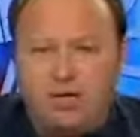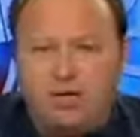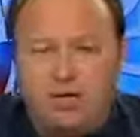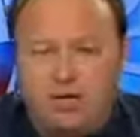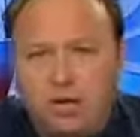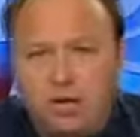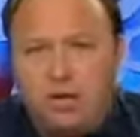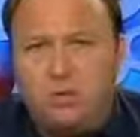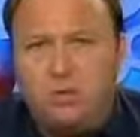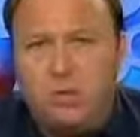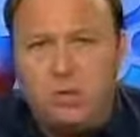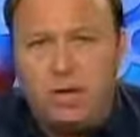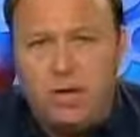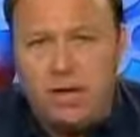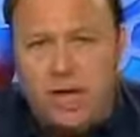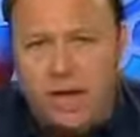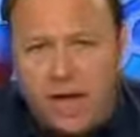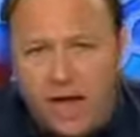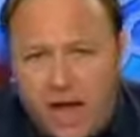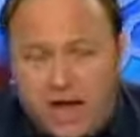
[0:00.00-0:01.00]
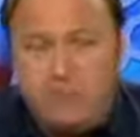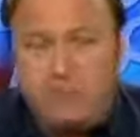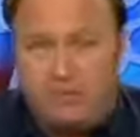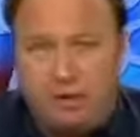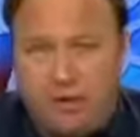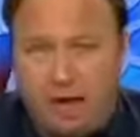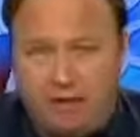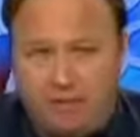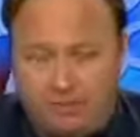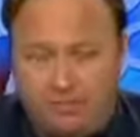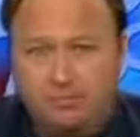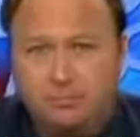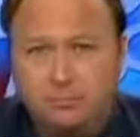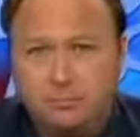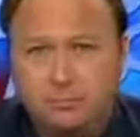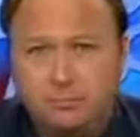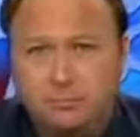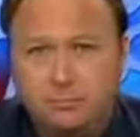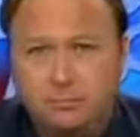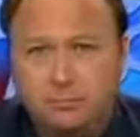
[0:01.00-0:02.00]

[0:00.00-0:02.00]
and has genuine hatred of him.